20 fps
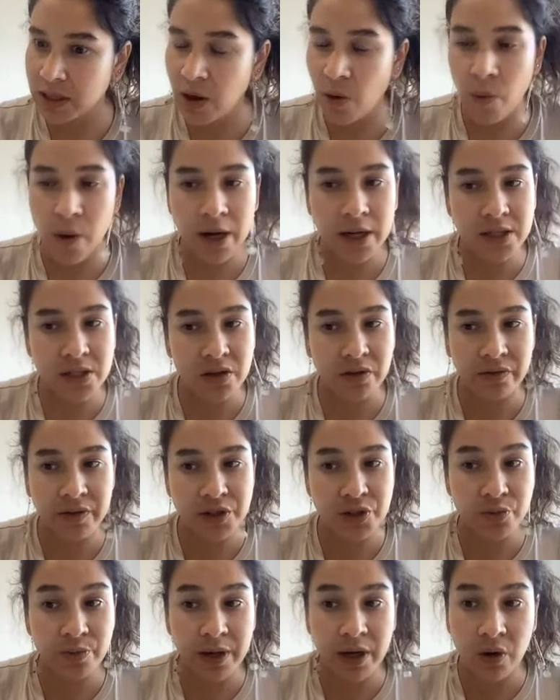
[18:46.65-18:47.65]
They wanted
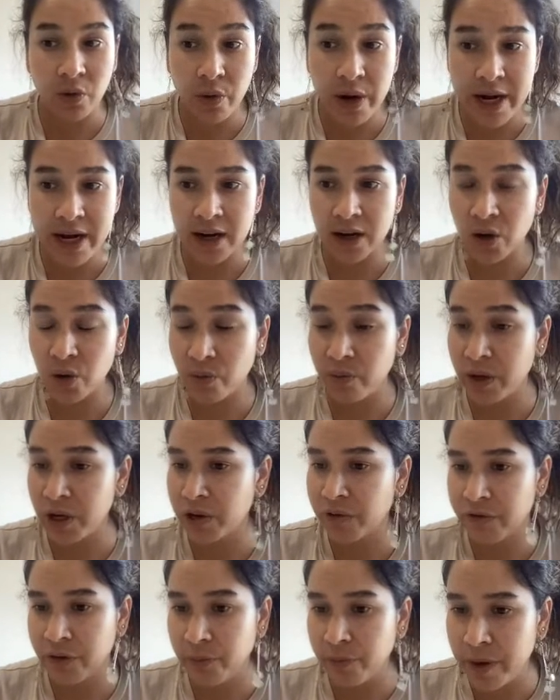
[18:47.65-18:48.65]
something to be quick and
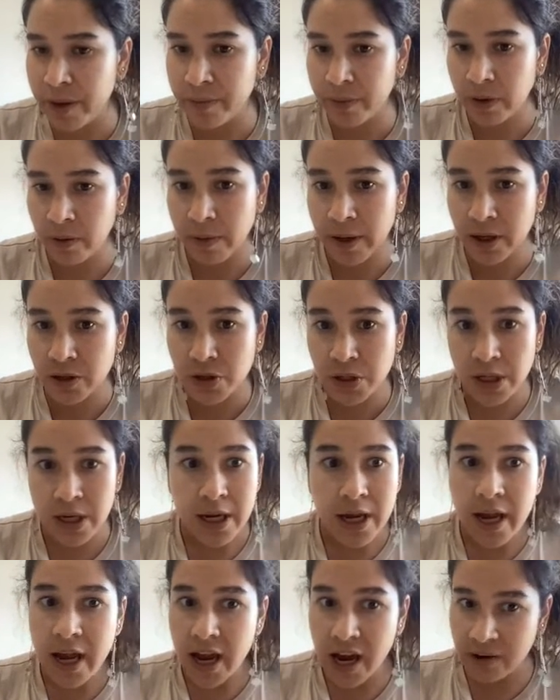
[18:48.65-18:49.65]
convenient for people because
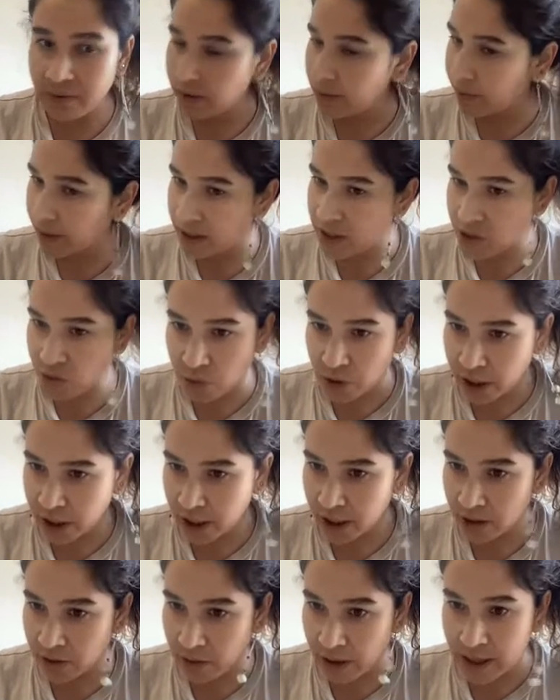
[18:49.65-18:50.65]
everybody's
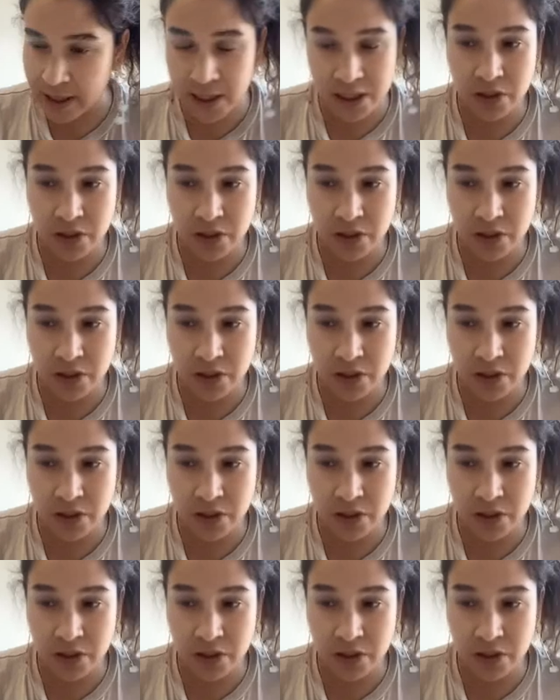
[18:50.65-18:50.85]
working, right?